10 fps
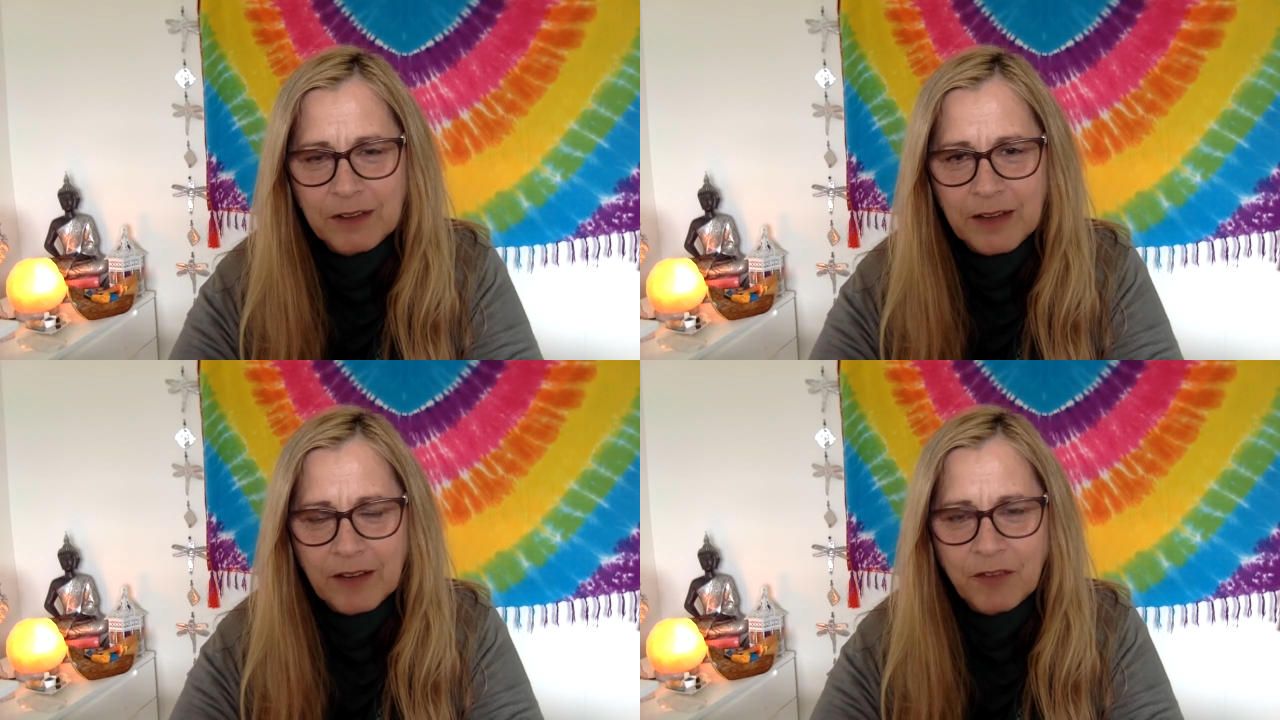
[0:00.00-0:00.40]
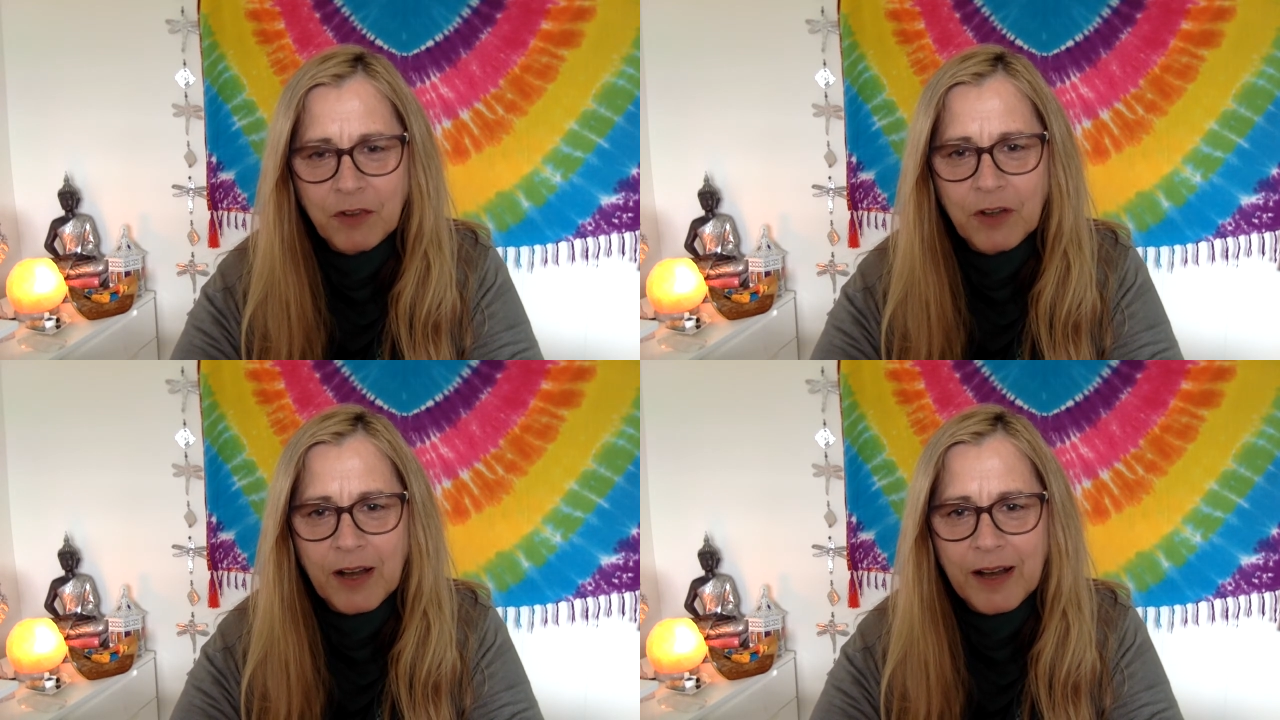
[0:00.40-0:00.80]
take a
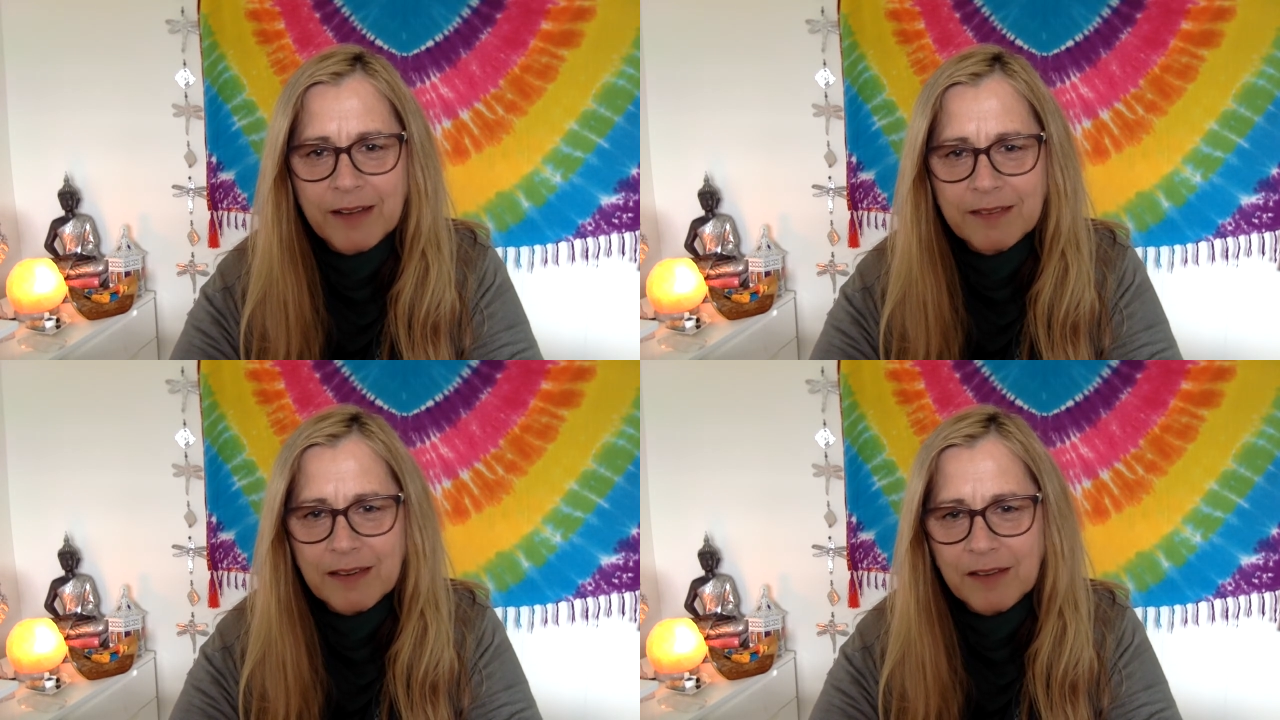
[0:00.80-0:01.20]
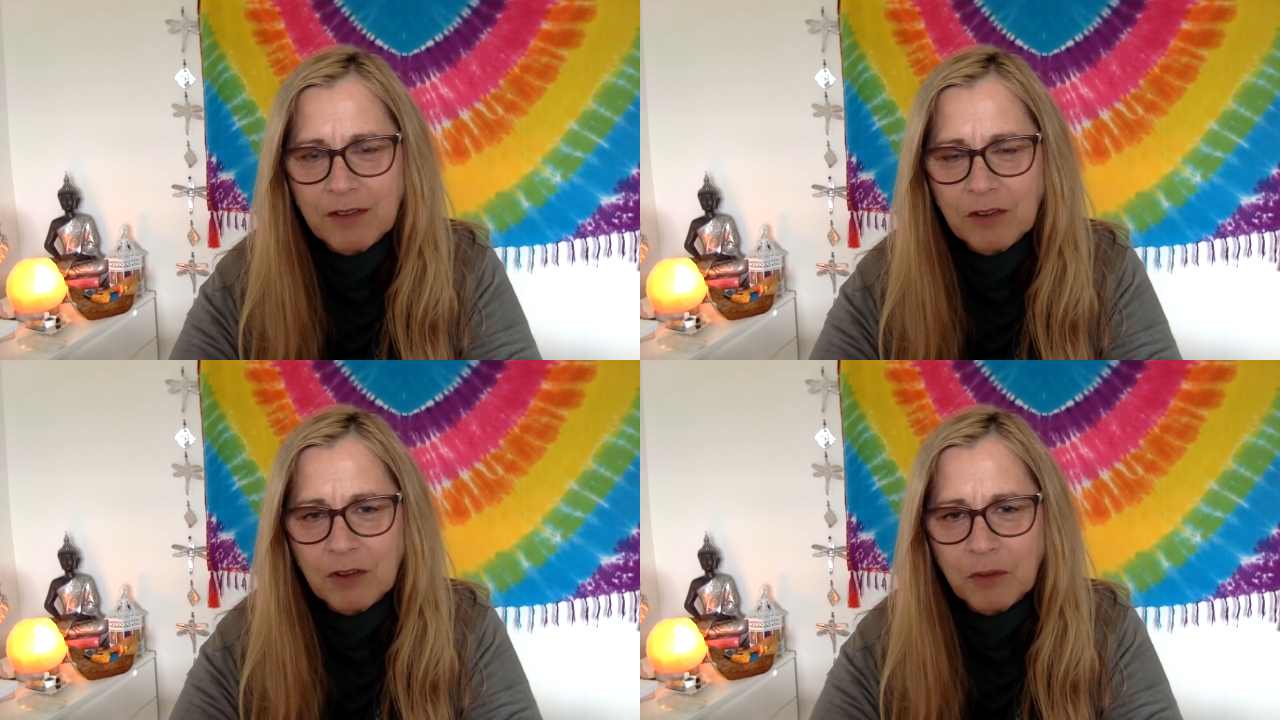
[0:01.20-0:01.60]
few cards and have a
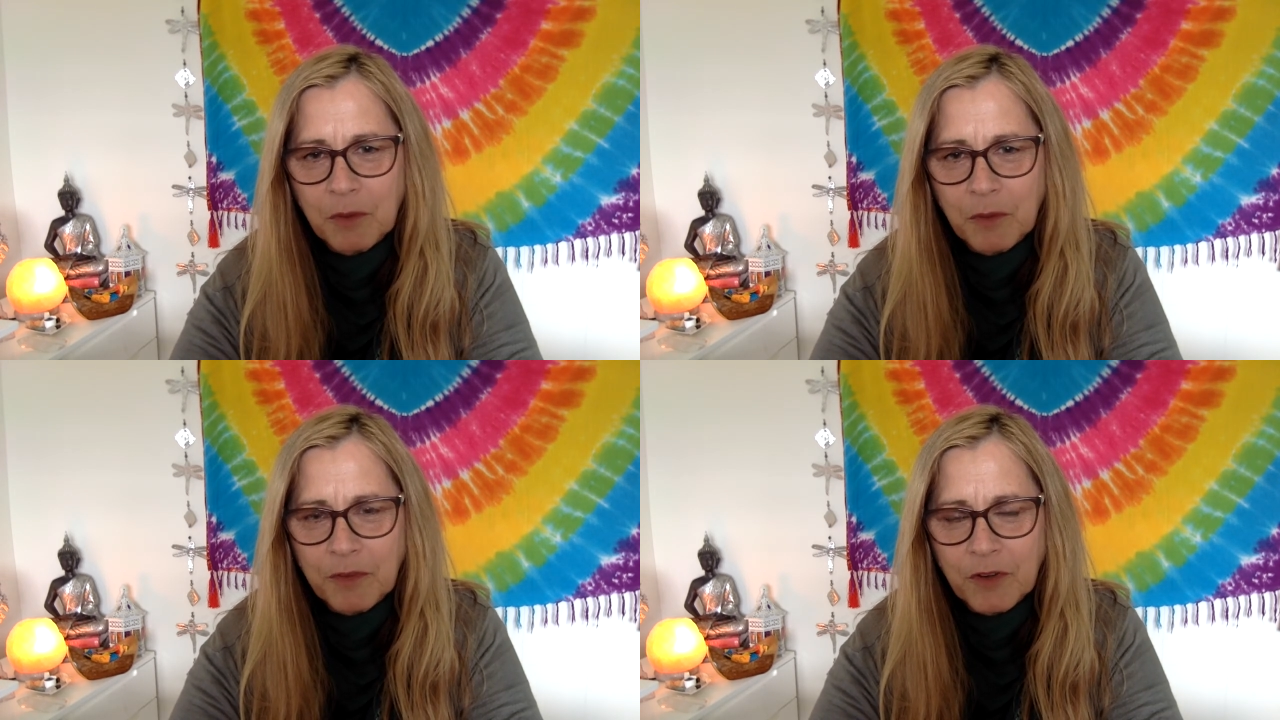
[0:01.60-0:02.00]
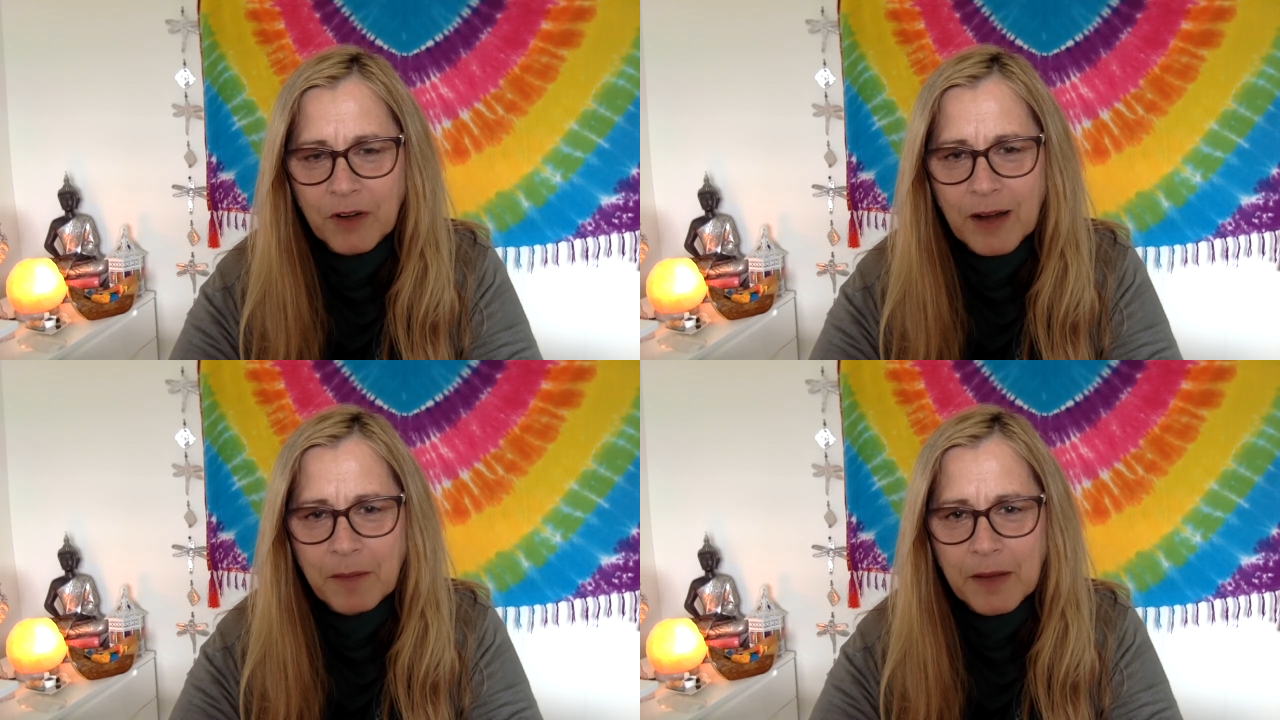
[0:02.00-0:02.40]
look at what we've
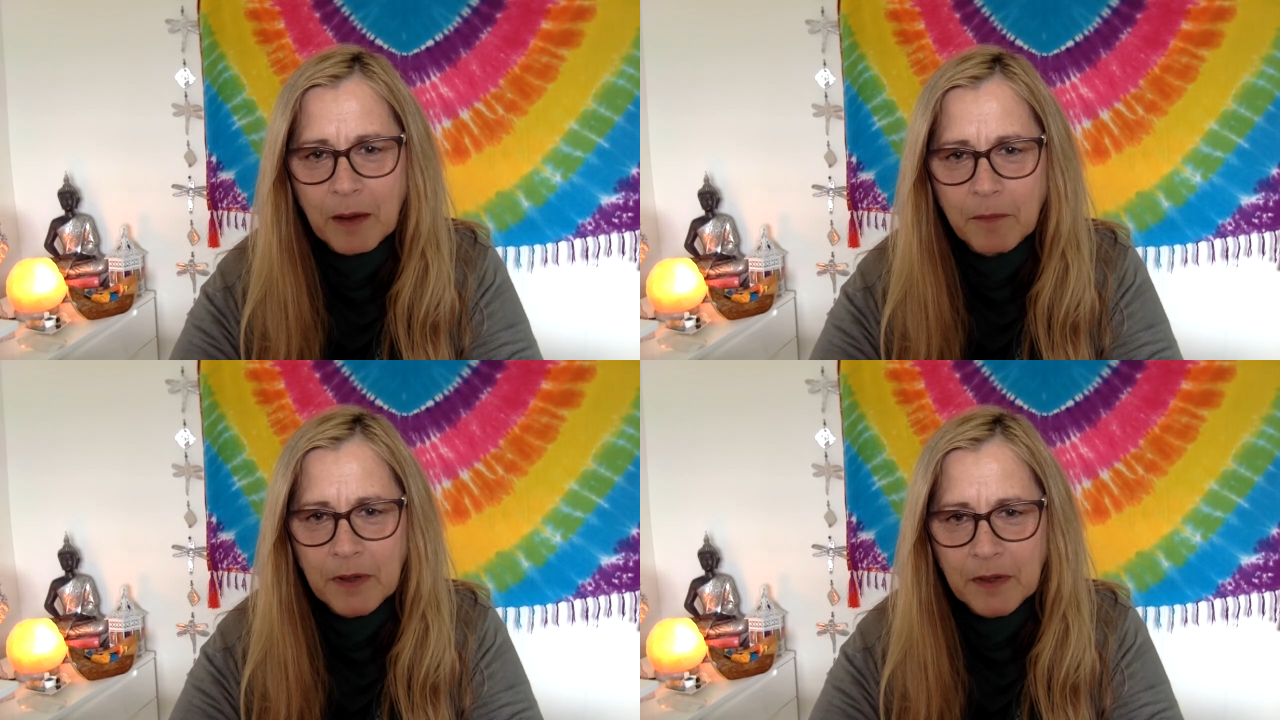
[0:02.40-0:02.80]
got coming up,